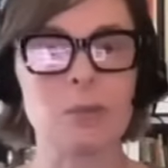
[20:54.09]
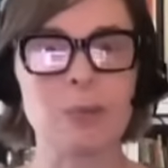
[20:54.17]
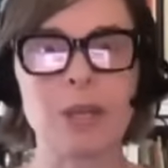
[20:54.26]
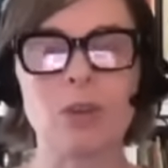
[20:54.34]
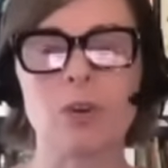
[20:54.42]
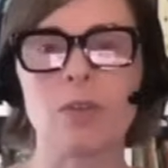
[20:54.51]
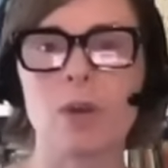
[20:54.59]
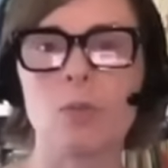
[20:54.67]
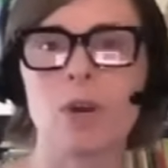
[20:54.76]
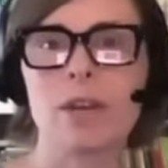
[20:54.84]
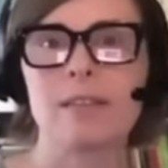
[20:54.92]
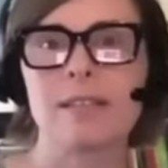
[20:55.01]
but you know, they
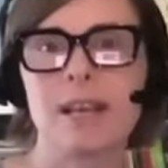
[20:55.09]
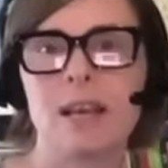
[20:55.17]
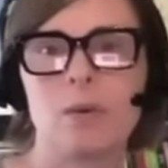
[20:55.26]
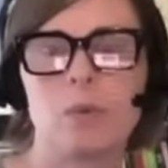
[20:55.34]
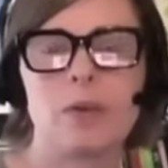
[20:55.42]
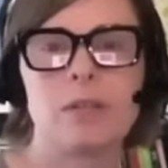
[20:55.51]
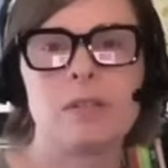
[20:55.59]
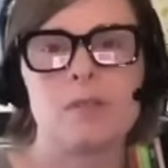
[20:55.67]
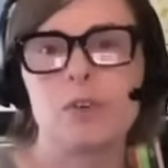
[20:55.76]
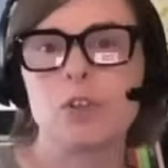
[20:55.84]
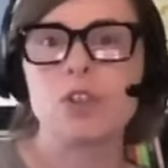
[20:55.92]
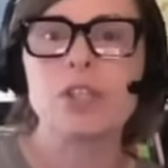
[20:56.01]
want to say it was
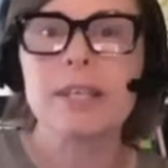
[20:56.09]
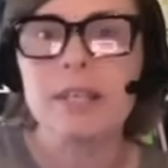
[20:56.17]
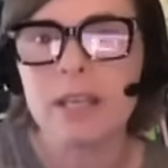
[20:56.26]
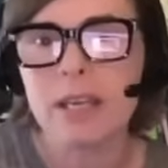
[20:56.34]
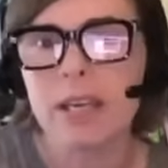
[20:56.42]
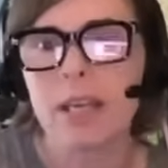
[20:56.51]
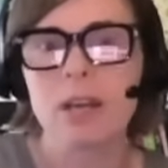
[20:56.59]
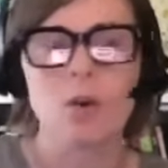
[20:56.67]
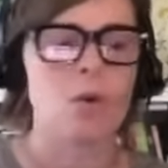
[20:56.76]
fertility